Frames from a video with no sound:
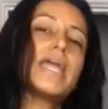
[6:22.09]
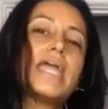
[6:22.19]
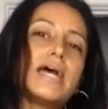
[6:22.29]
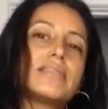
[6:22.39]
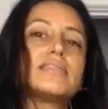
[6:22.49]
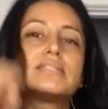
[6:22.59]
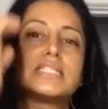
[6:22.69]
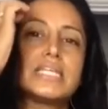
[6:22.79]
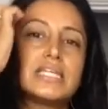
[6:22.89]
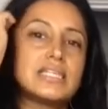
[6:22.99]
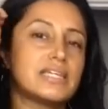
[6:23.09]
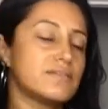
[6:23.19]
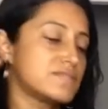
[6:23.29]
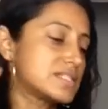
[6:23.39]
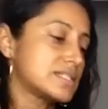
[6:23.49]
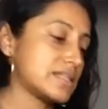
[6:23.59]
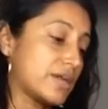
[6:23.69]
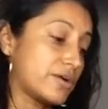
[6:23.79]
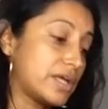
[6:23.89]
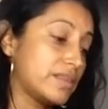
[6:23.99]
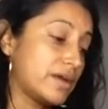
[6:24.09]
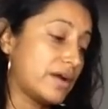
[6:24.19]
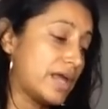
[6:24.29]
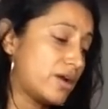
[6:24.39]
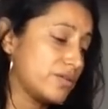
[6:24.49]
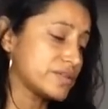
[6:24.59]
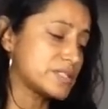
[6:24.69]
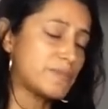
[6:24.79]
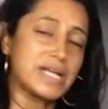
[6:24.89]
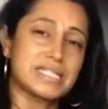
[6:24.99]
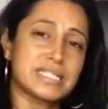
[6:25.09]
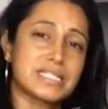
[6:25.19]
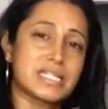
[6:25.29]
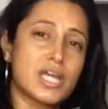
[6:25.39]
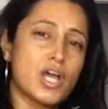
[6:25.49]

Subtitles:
and the tea leaves that are in there and all the spices